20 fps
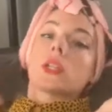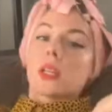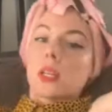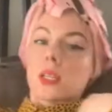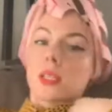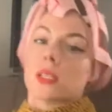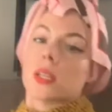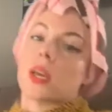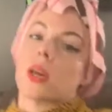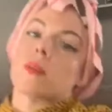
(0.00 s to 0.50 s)
and
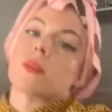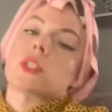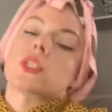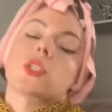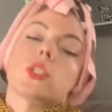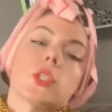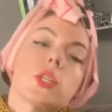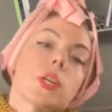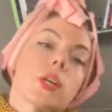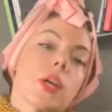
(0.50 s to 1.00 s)
damage to
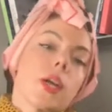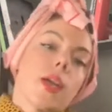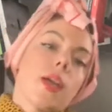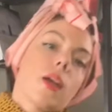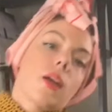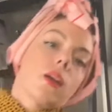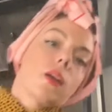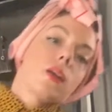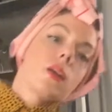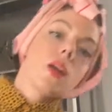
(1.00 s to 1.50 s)
your
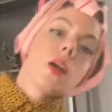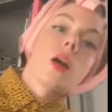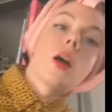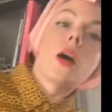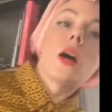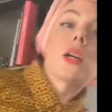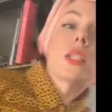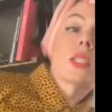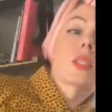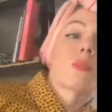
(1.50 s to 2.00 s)
hair,
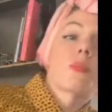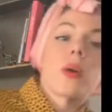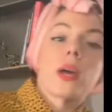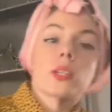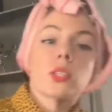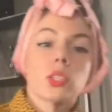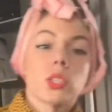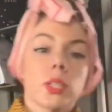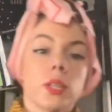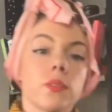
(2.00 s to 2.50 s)

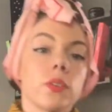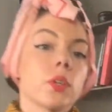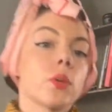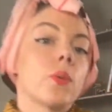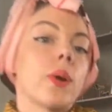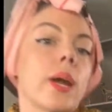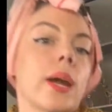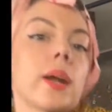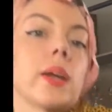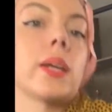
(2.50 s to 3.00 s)
especially if you're
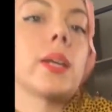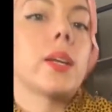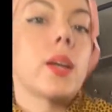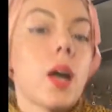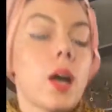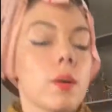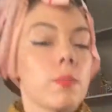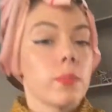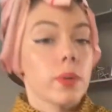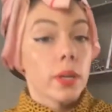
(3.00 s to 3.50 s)
wearing it
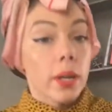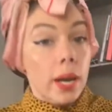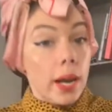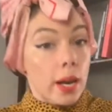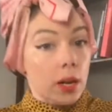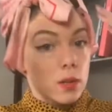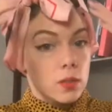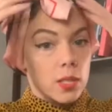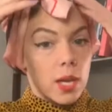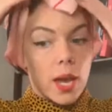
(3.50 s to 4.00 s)
up in a hair
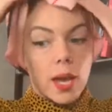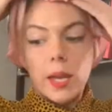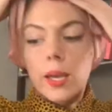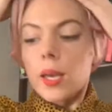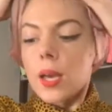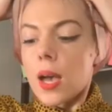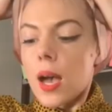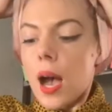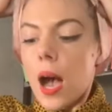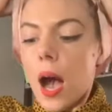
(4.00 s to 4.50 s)
tie.
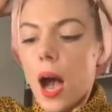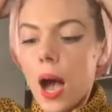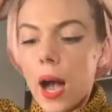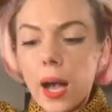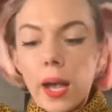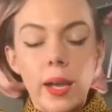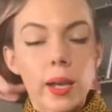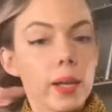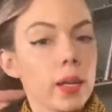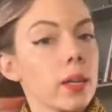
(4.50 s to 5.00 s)

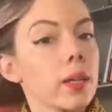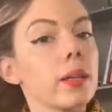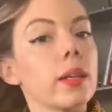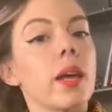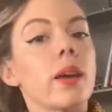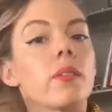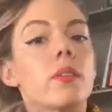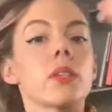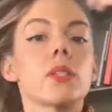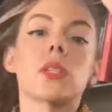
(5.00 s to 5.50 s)
I
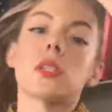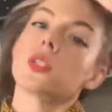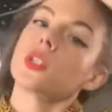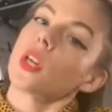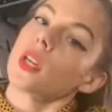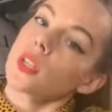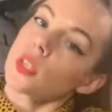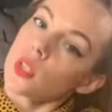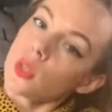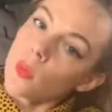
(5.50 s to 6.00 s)
never
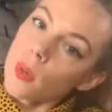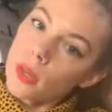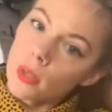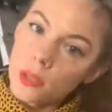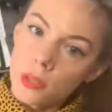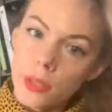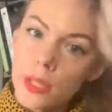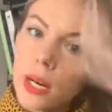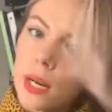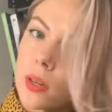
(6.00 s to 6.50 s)
suggest to wear it in a
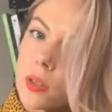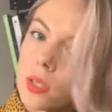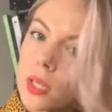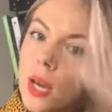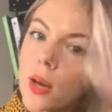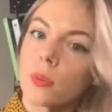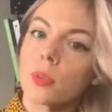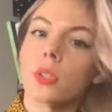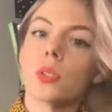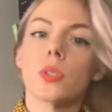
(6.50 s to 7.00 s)
hair tie when
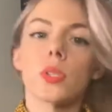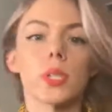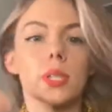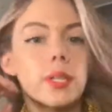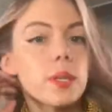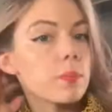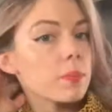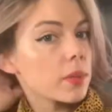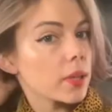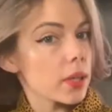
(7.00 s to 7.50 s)
you sleep.
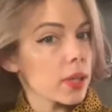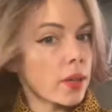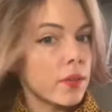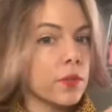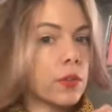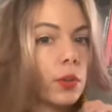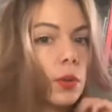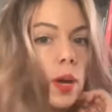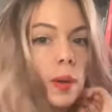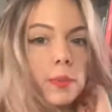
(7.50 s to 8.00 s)
If you
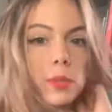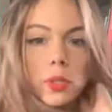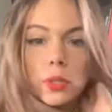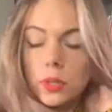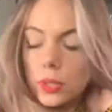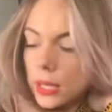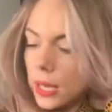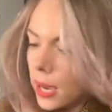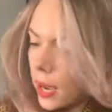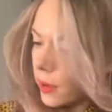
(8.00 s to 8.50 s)
absolutely
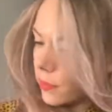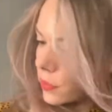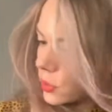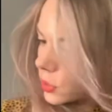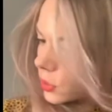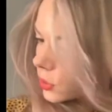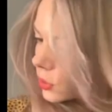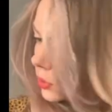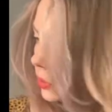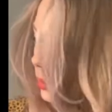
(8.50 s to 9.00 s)
have
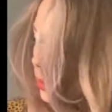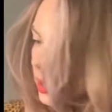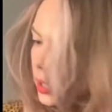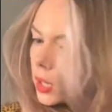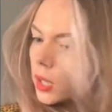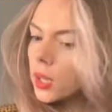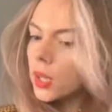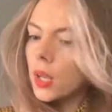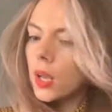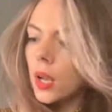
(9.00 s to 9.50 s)
to,
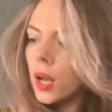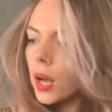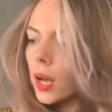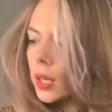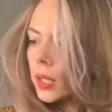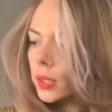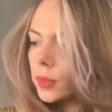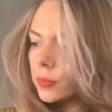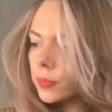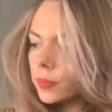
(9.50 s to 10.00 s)

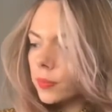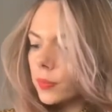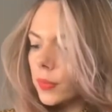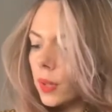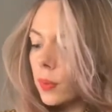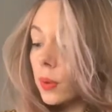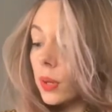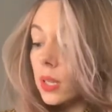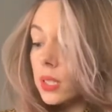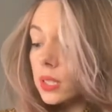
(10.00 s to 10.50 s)
that will
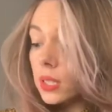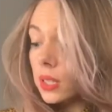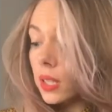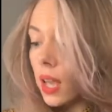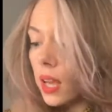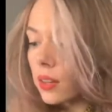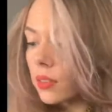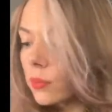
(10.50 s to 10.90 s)
cause a lot of